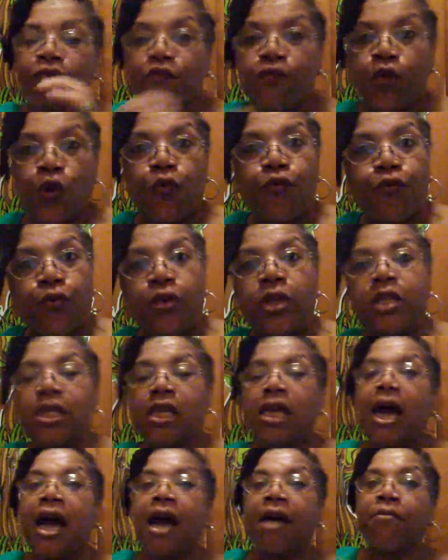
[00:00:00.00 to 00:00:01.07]
Feel free
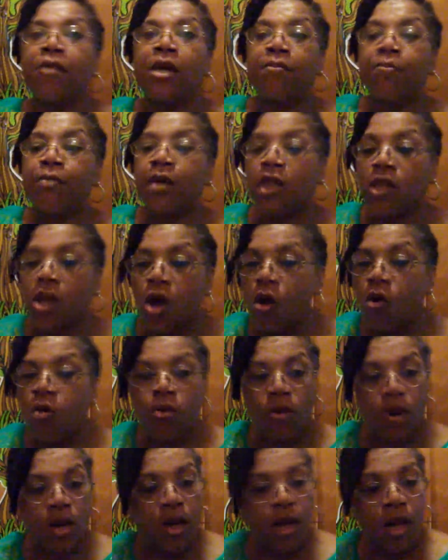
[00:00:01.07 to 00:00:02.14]
to comment
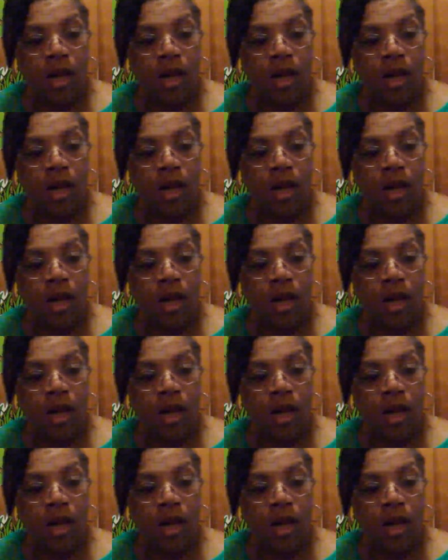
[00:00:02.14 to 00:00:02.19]
below.